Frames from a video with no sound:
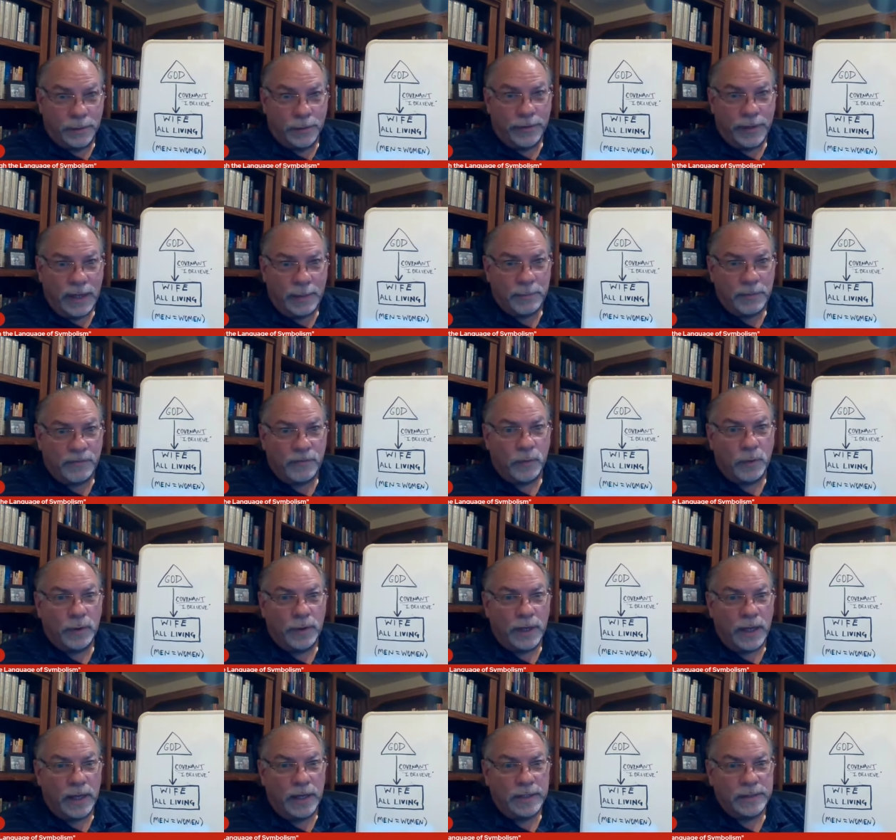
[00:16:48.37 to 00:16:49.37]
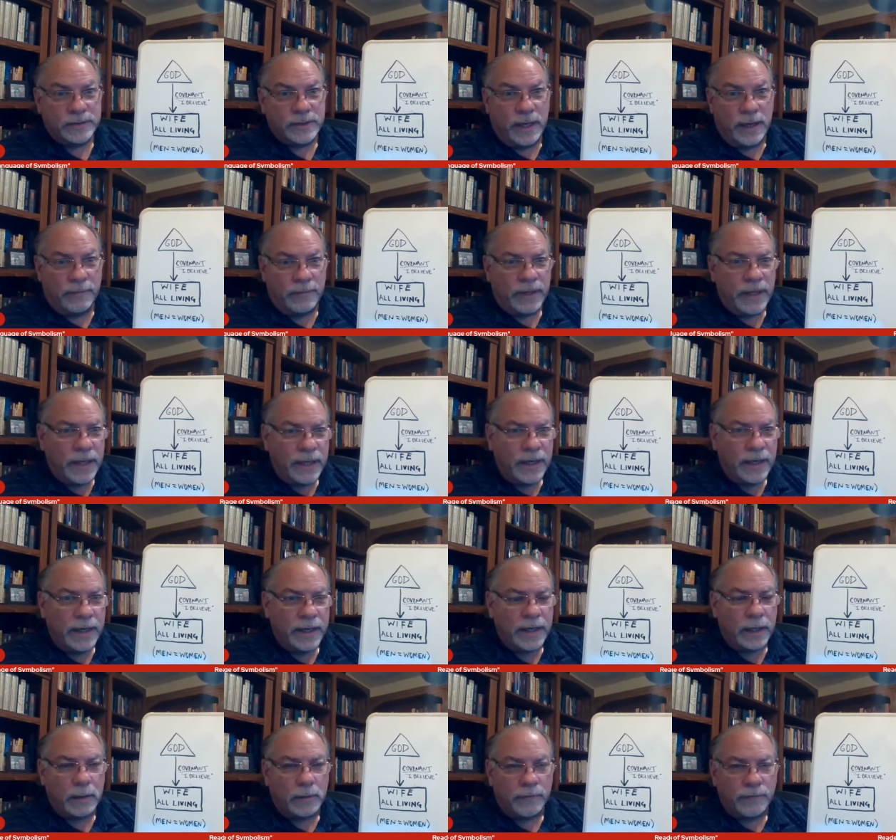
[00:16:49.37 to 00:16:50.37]
Heard that before, guys? I have a
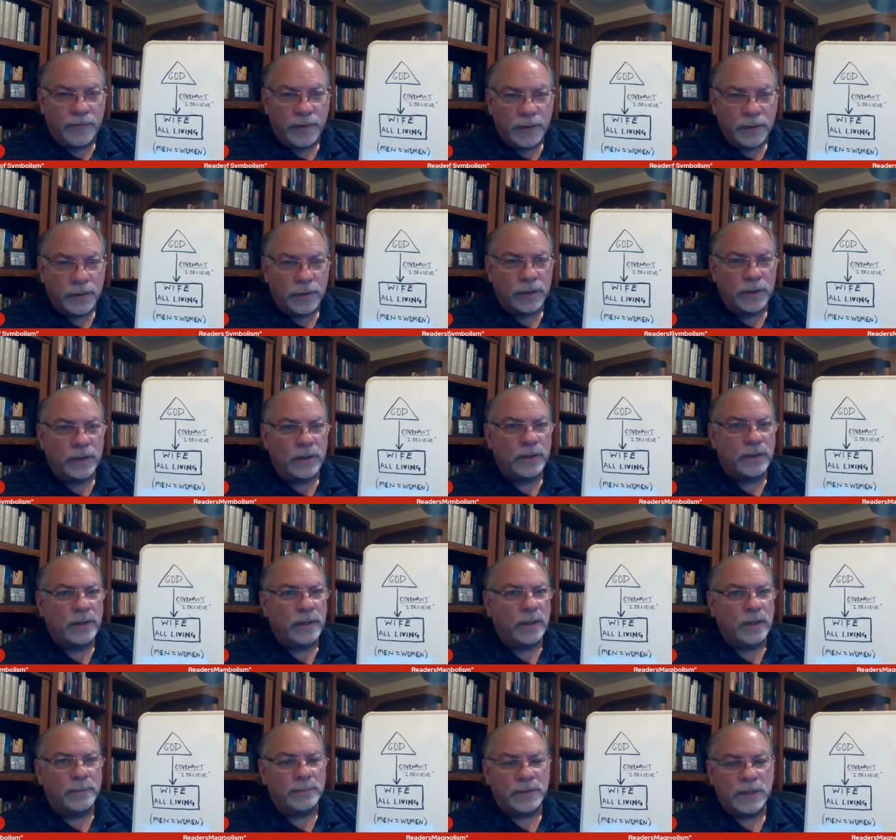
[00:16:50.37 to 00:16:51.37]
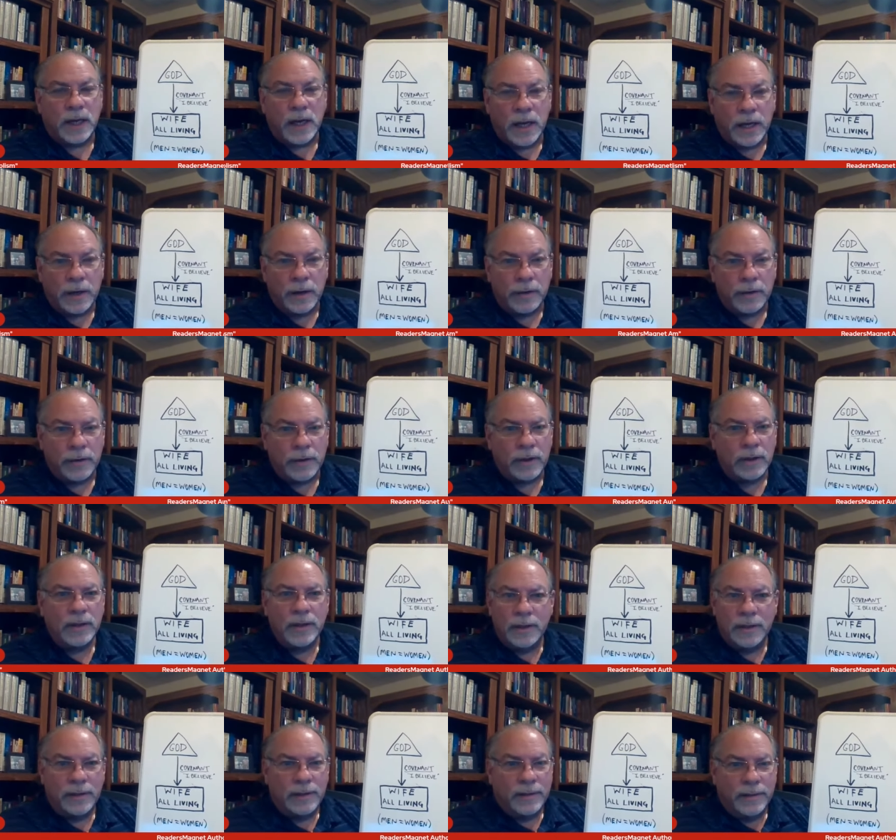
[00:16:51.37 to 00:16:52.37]
headache. I don't feel good. I'm tired.
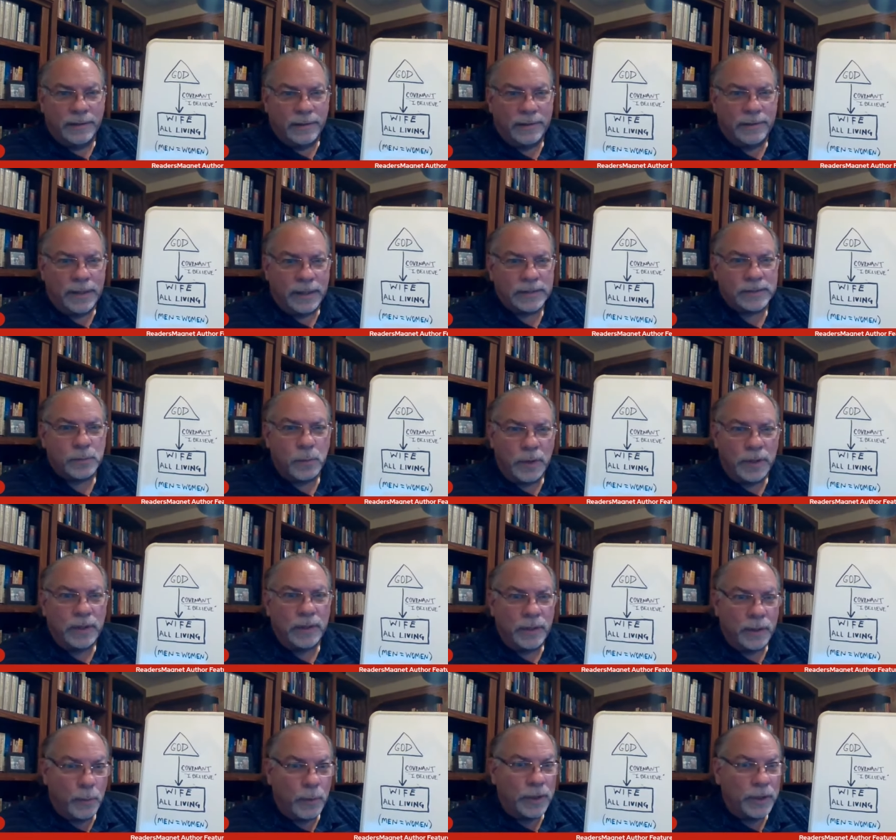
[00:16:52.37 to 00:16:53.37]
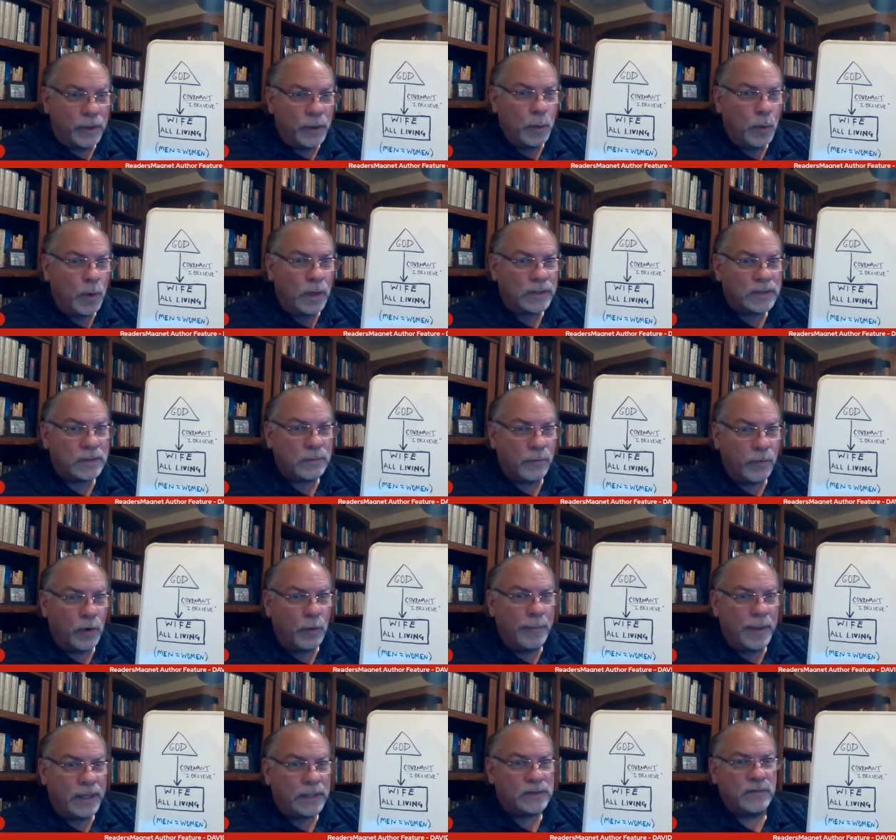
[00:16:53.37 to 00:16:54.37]
That's when when you want some
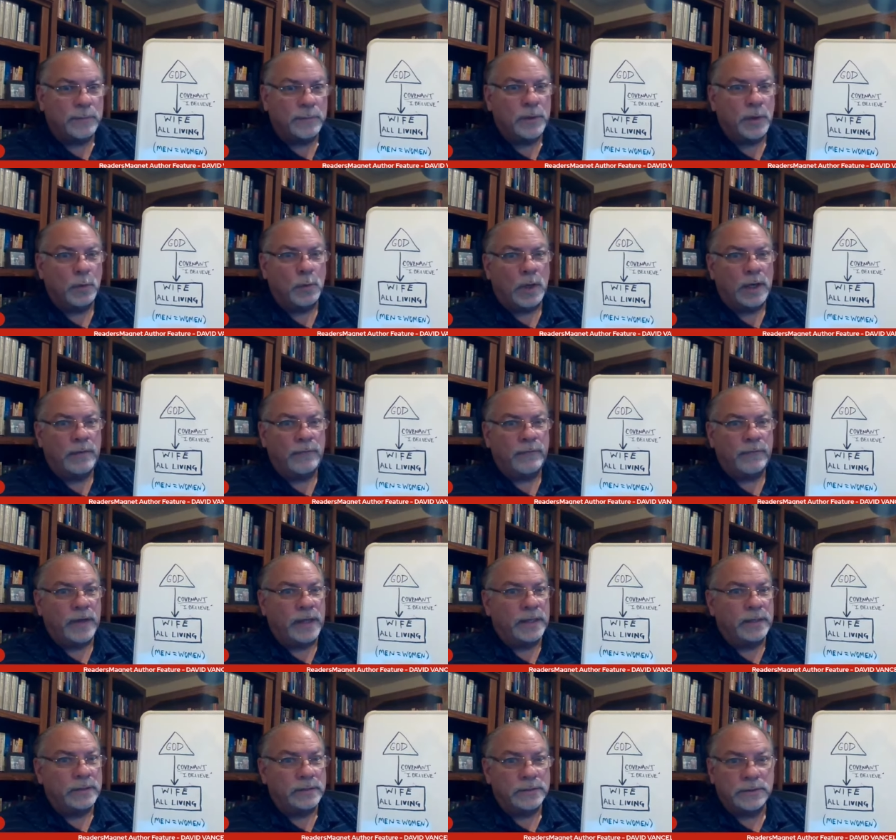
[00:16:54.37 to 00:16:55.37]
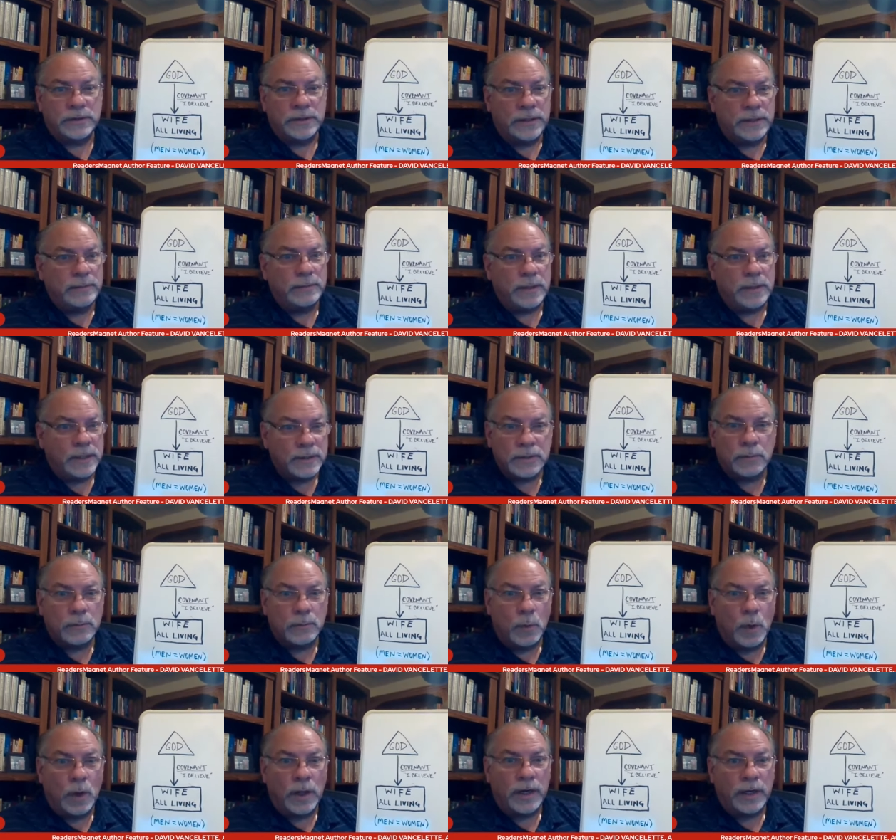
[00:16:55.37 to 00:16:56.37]
romance from your wife and she
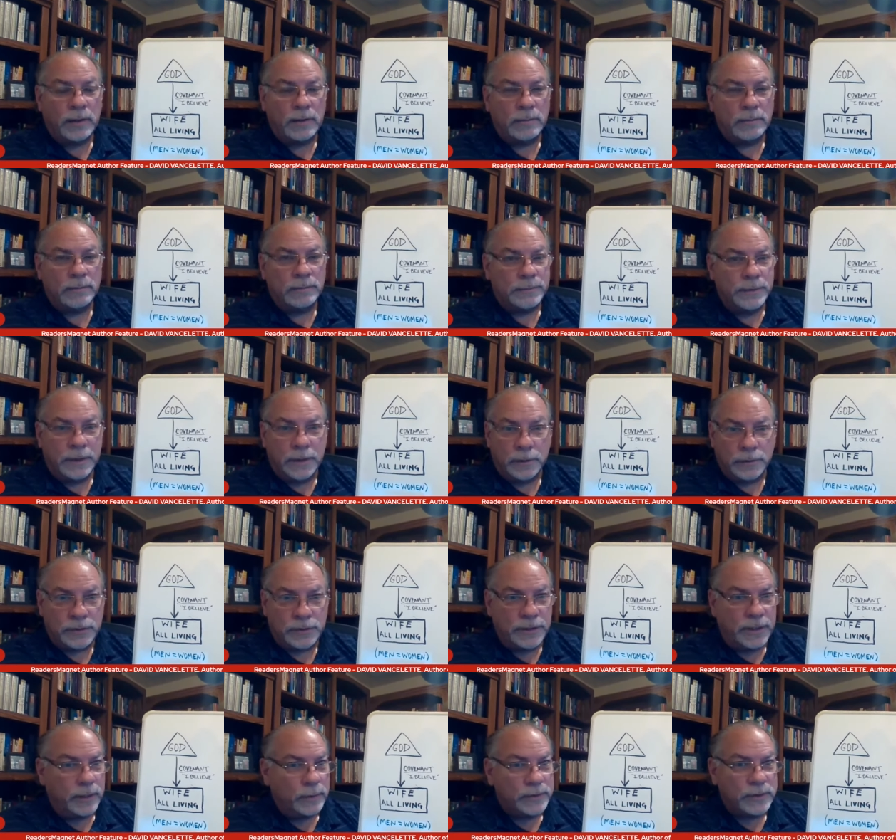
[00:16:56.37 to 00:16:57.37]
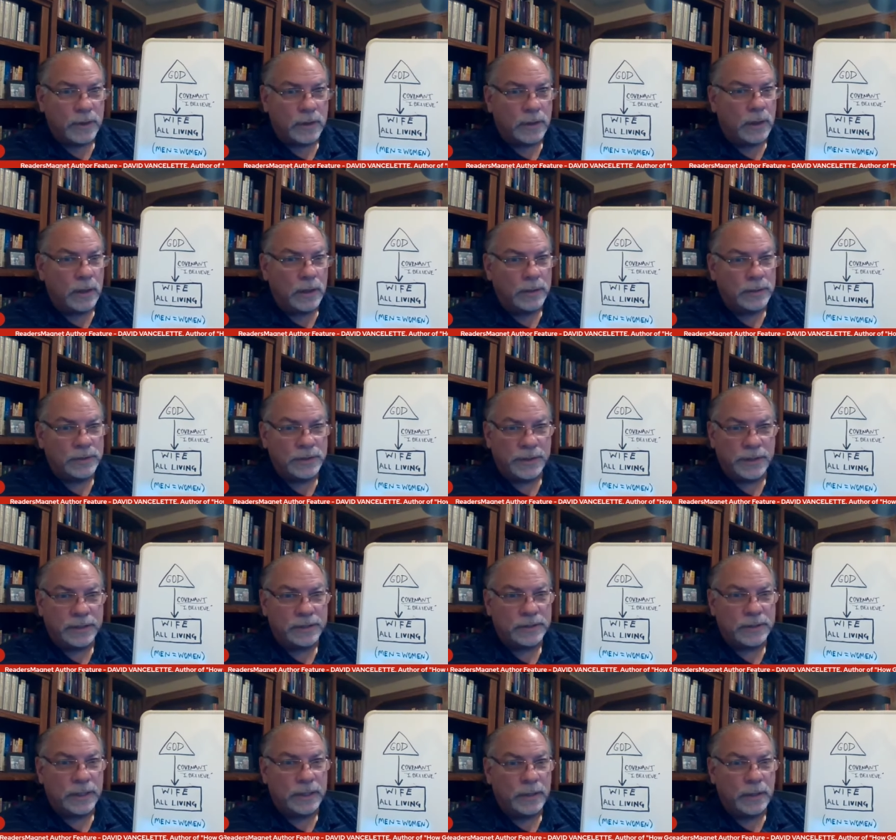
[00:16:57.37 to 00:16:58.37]
doesn't want it. You know, she holds the card. She
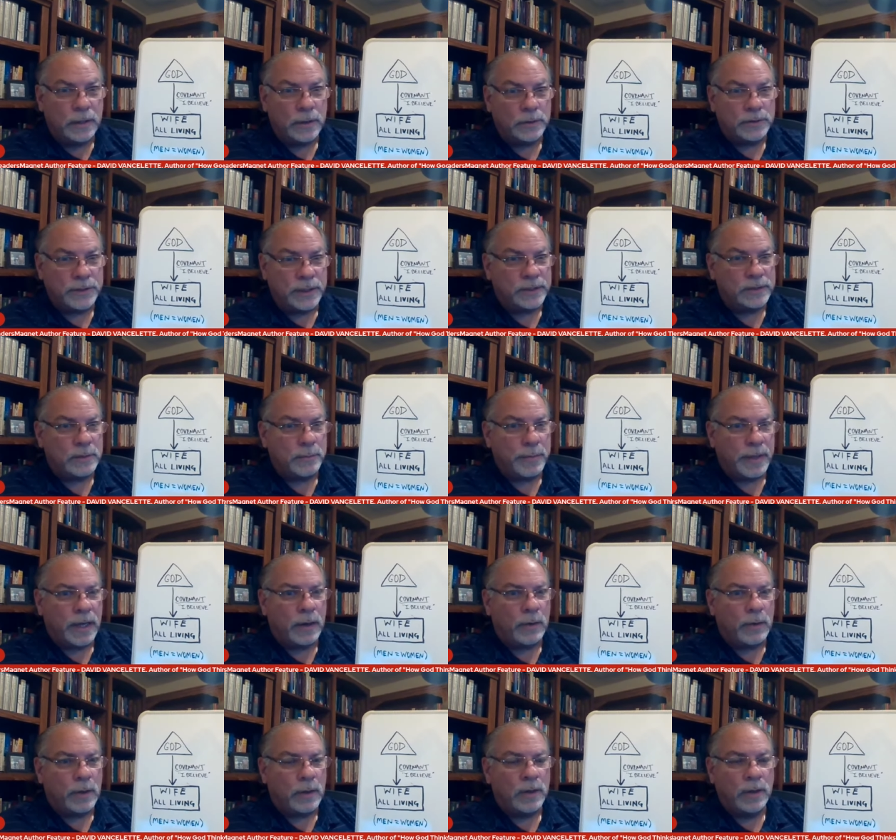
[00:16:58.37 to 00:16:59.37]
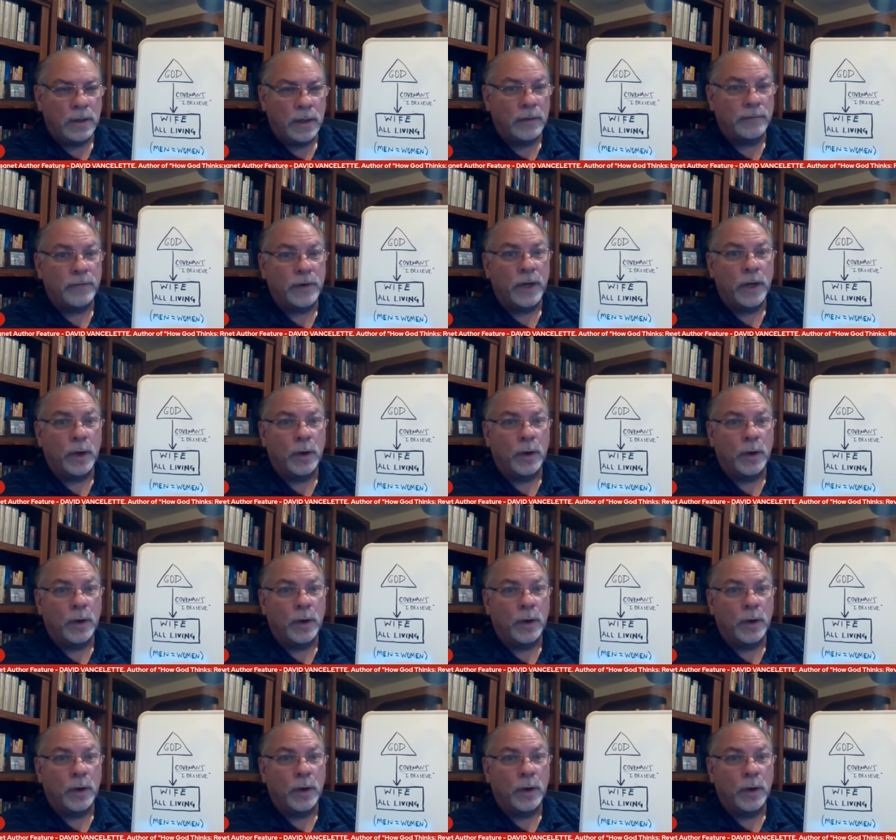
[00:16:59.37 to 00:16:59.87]
can say no. She has the power of